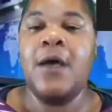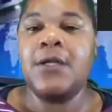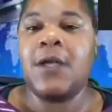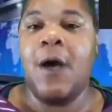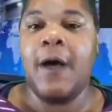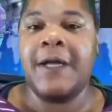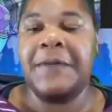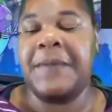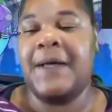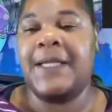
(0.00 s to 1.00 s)
talking
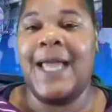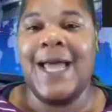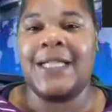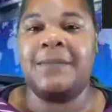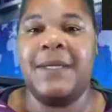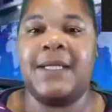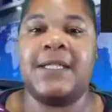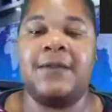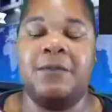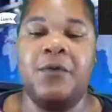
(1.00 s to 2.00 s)
about the
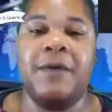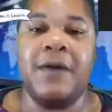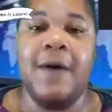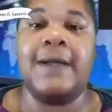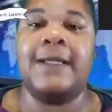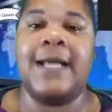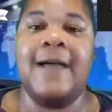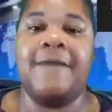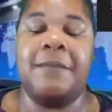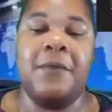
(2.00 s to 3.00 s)
aspects of moving on in
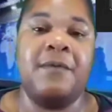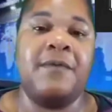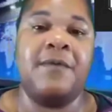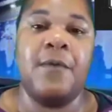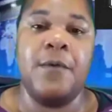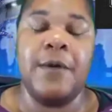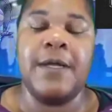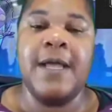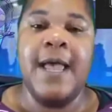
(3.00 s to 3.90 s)
life and moving forward